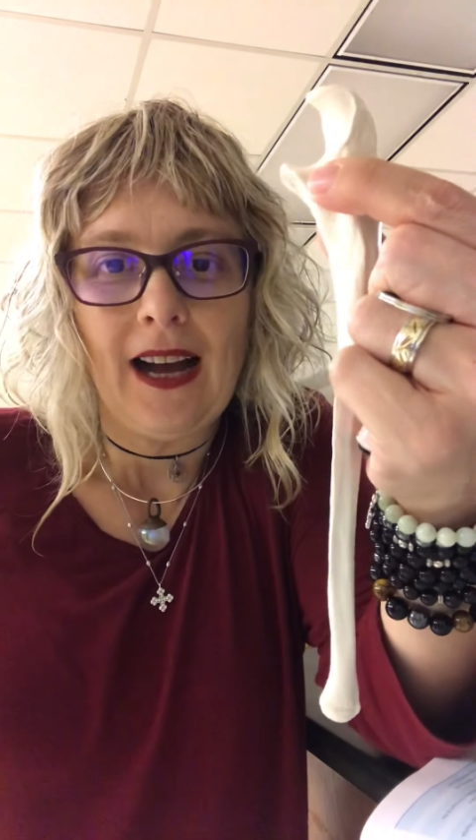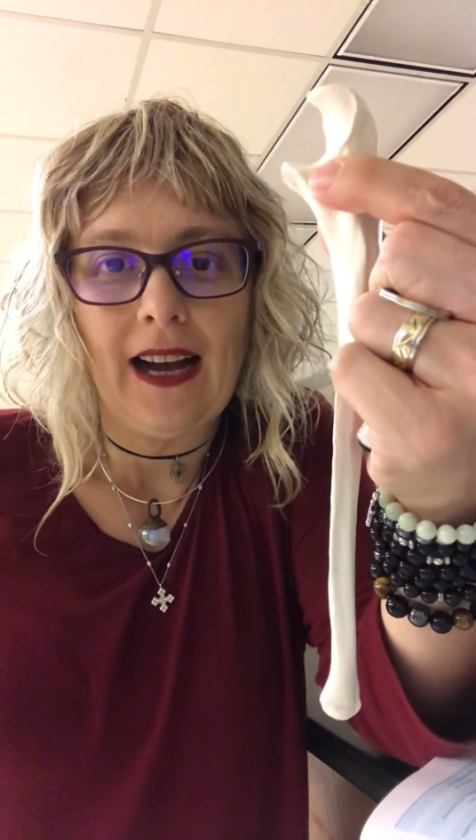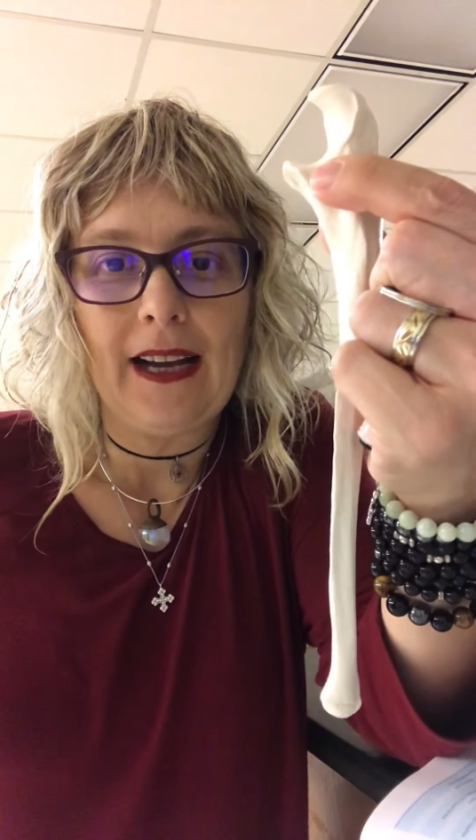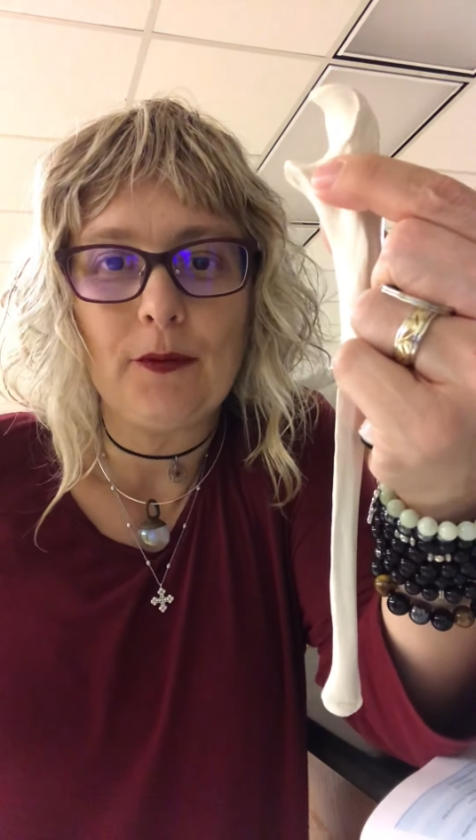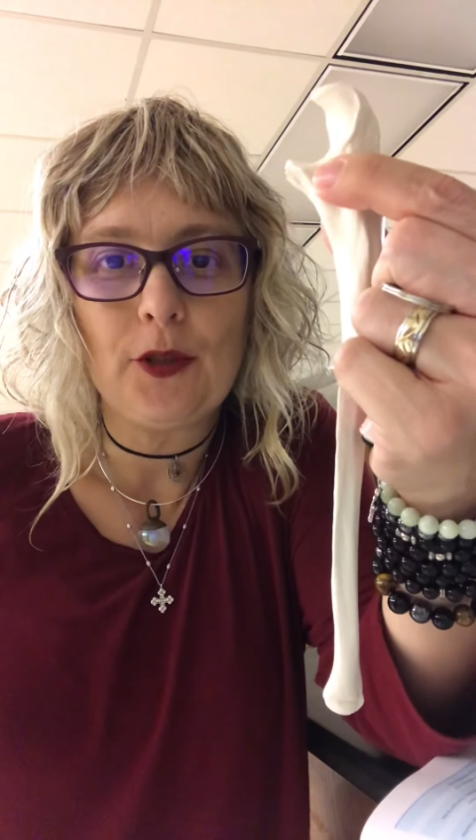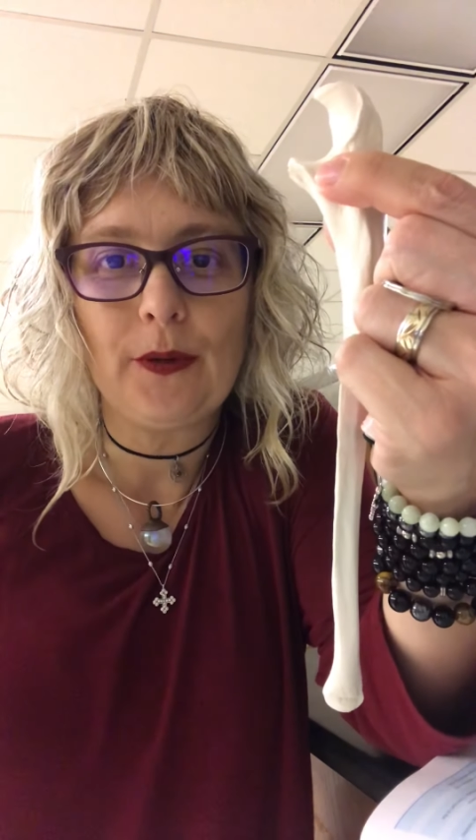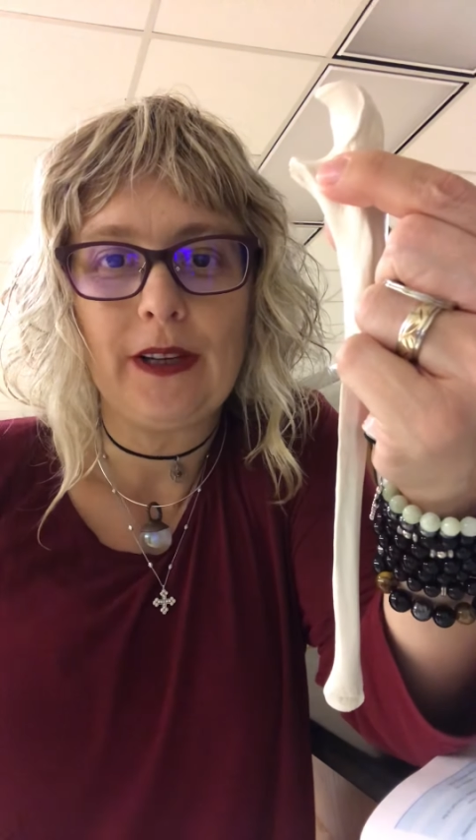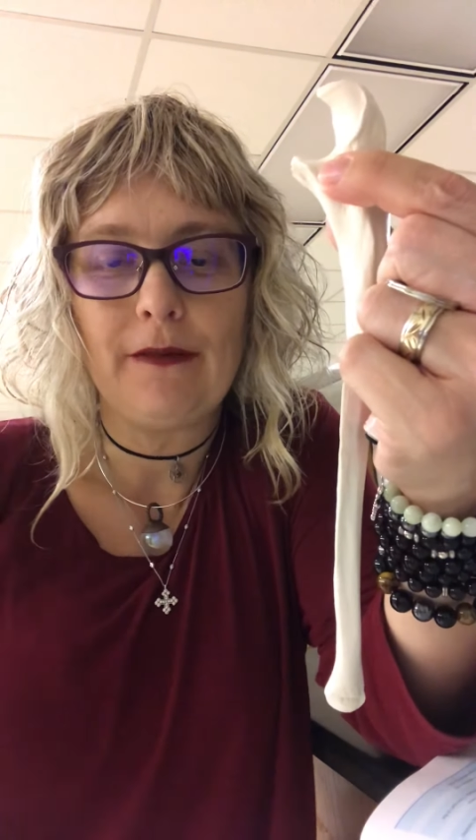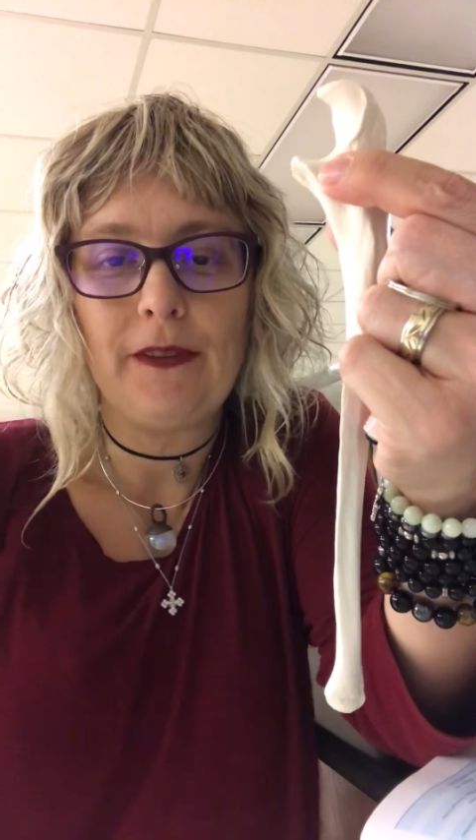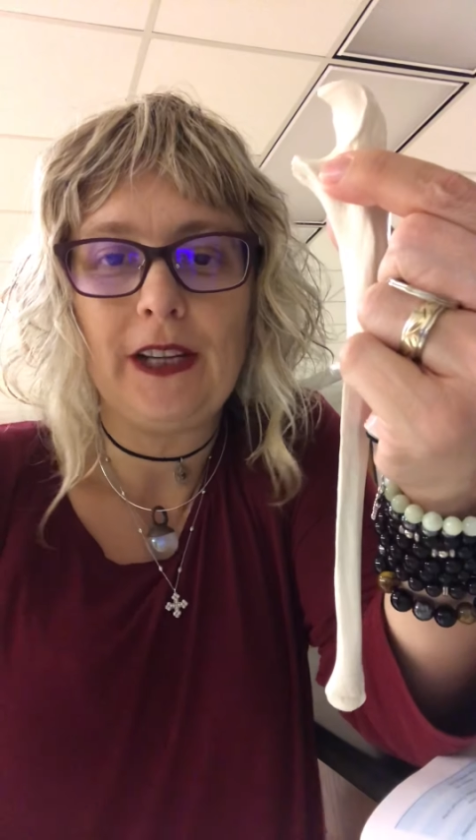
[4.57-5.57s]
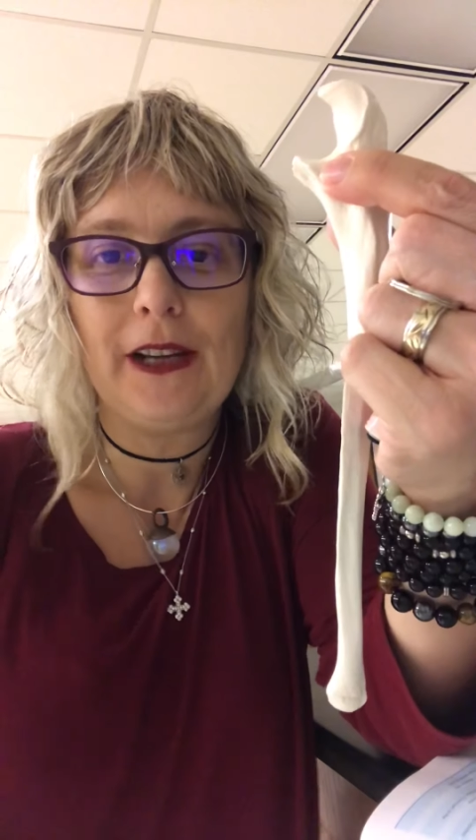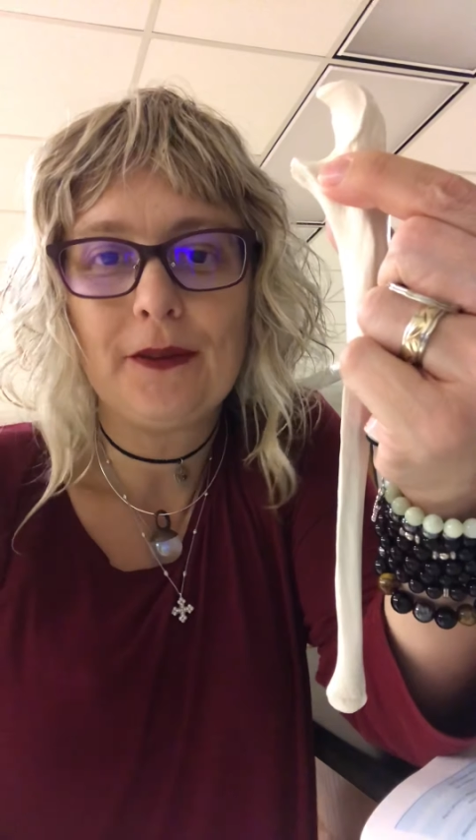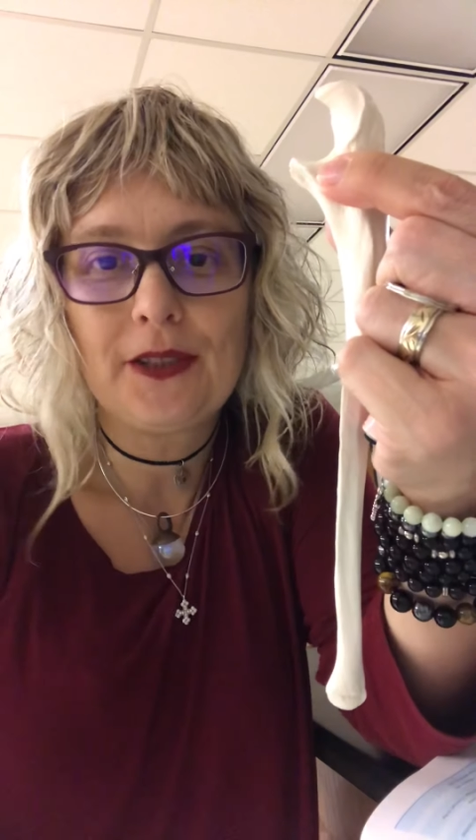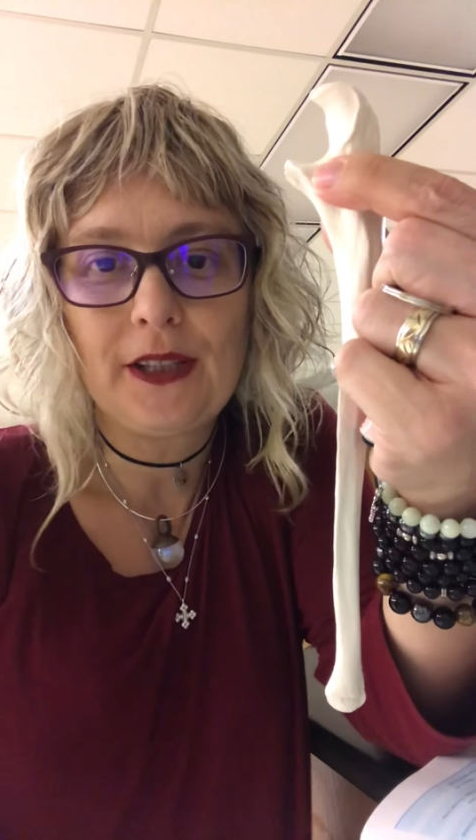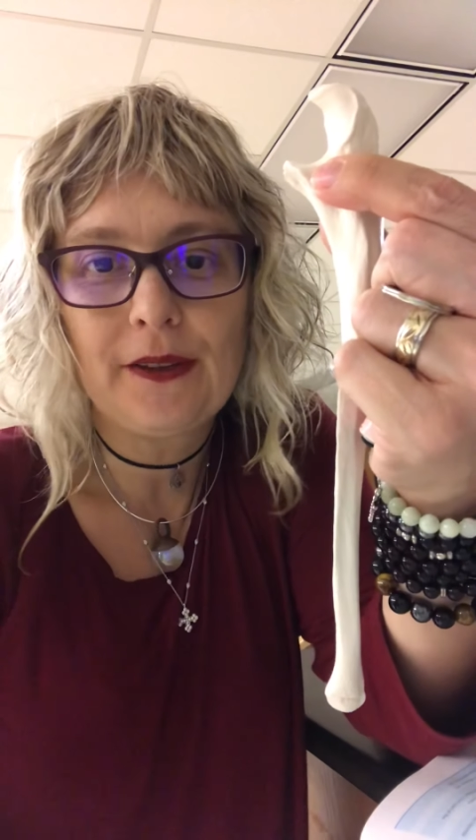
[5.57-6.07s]
I am doing a
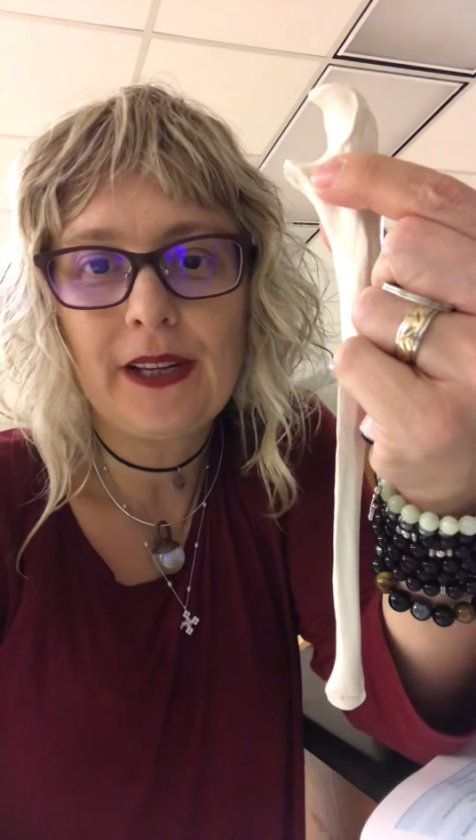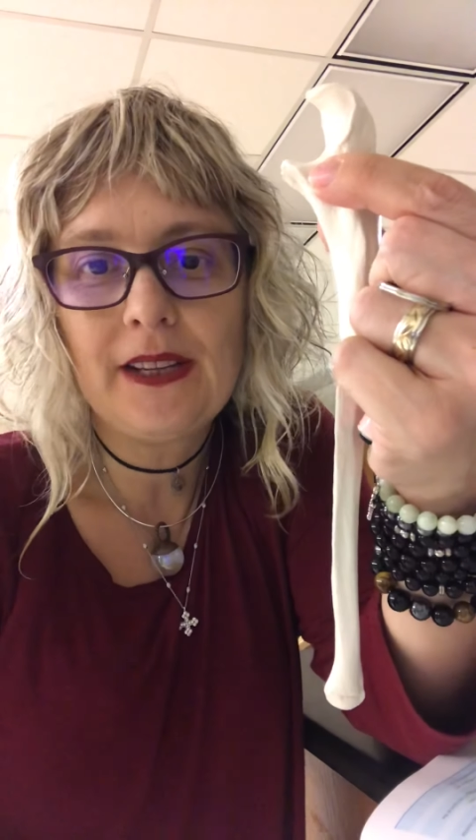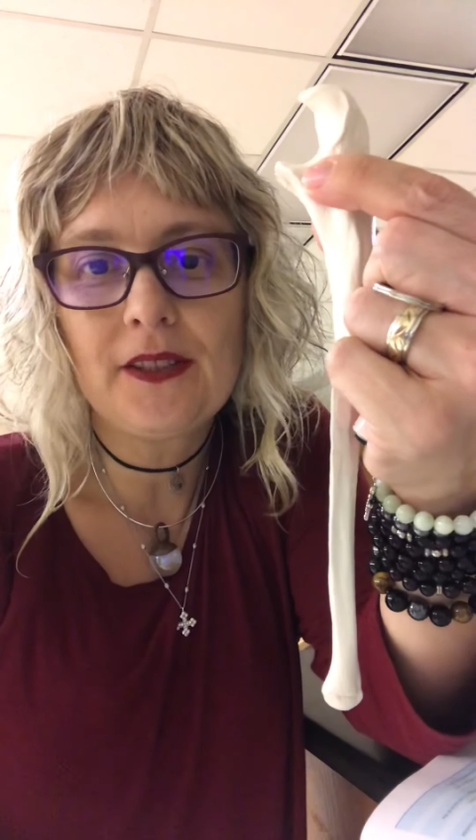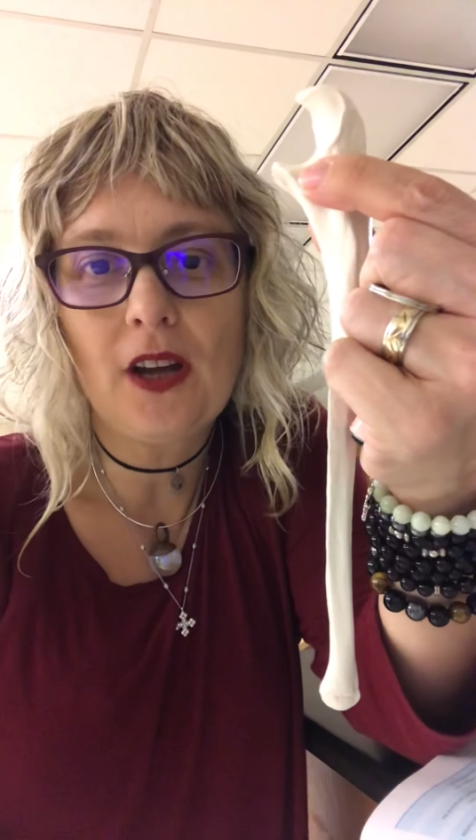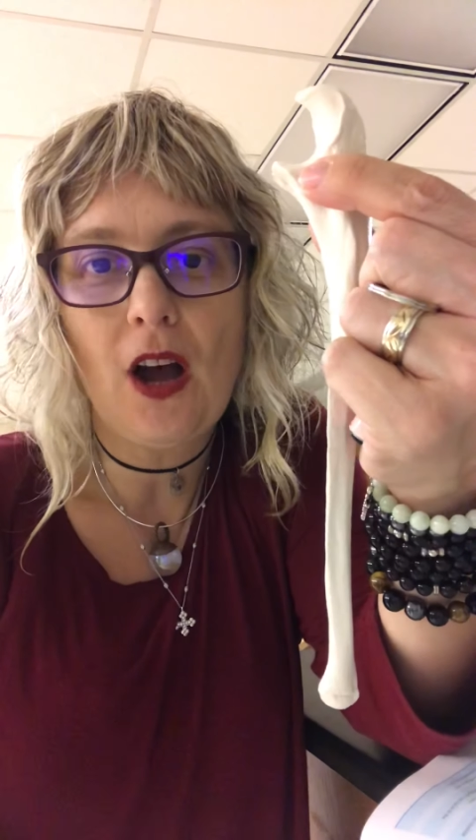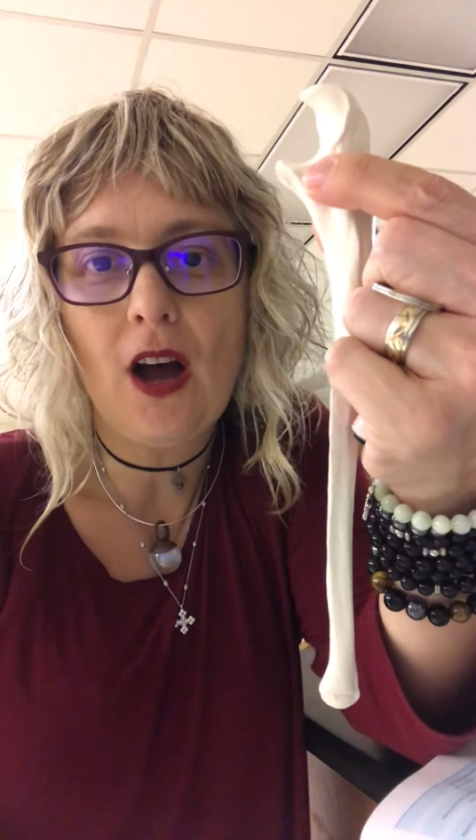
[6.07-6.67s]
video series